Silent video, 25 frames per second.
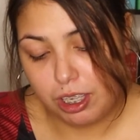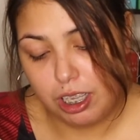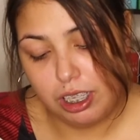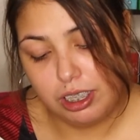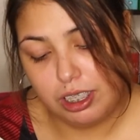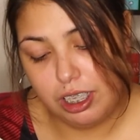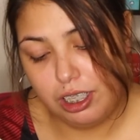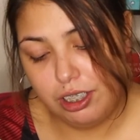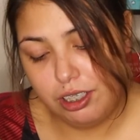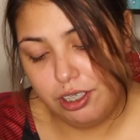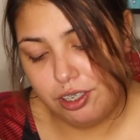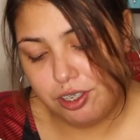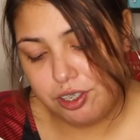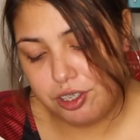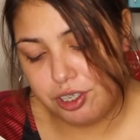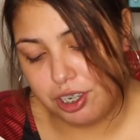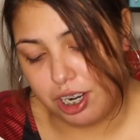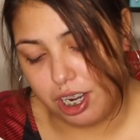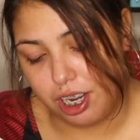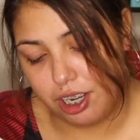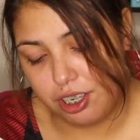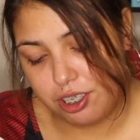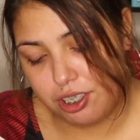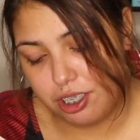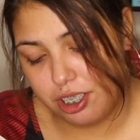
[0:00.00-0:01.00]
Then there's
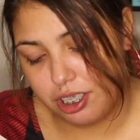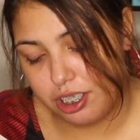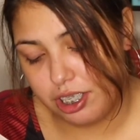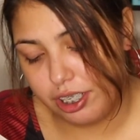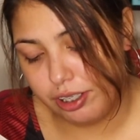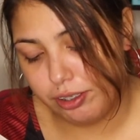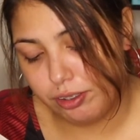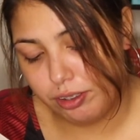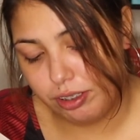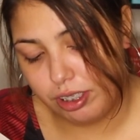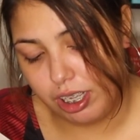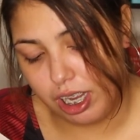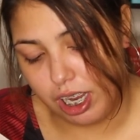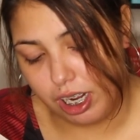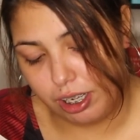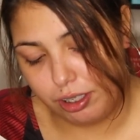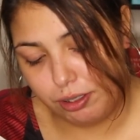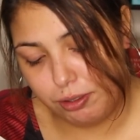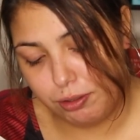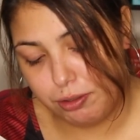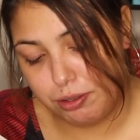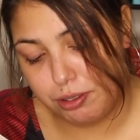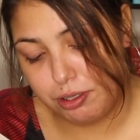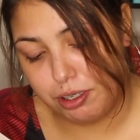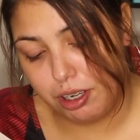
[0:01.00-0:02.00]
Josh, the single dad,
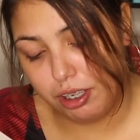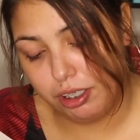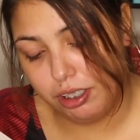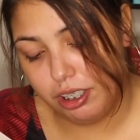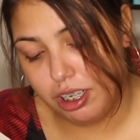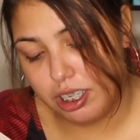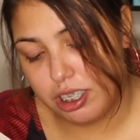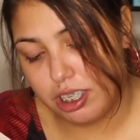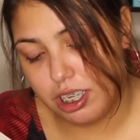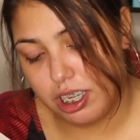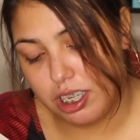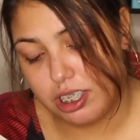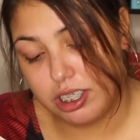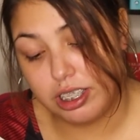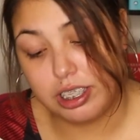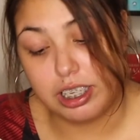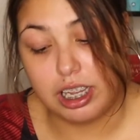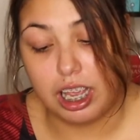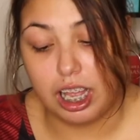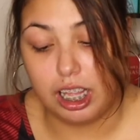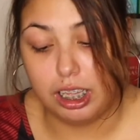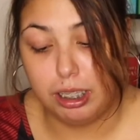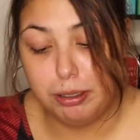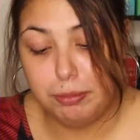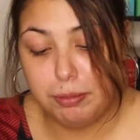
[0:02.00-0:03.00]
whose daughter attends
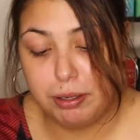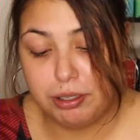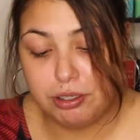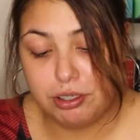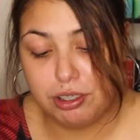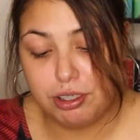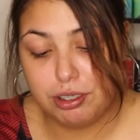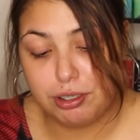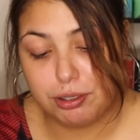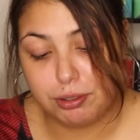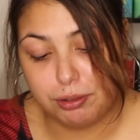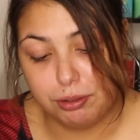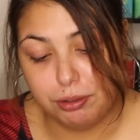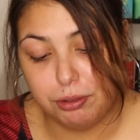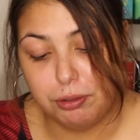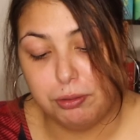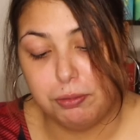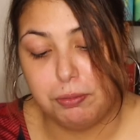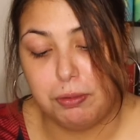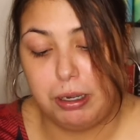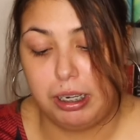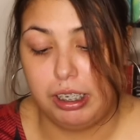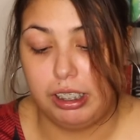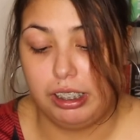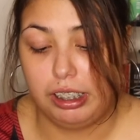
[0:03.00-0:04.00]
the elementary school
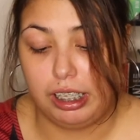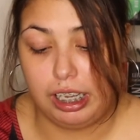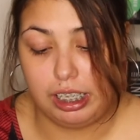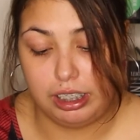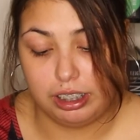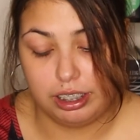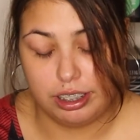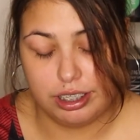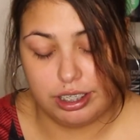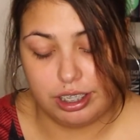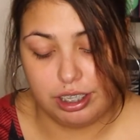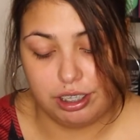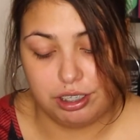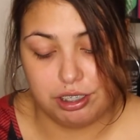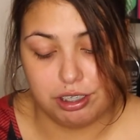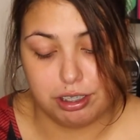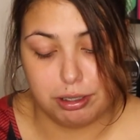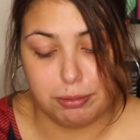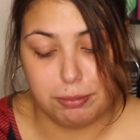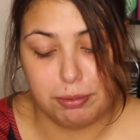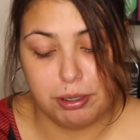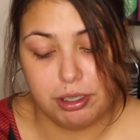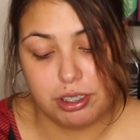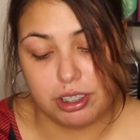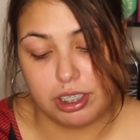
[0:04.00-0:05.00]
where Layla
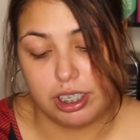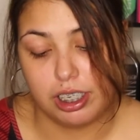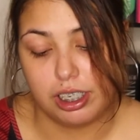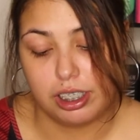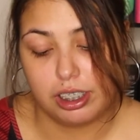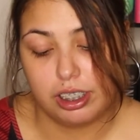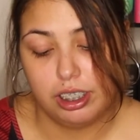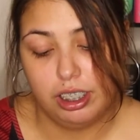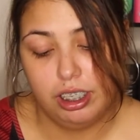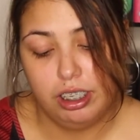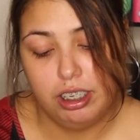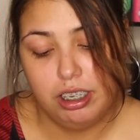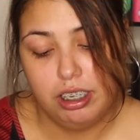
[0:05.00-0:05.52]
teaches music.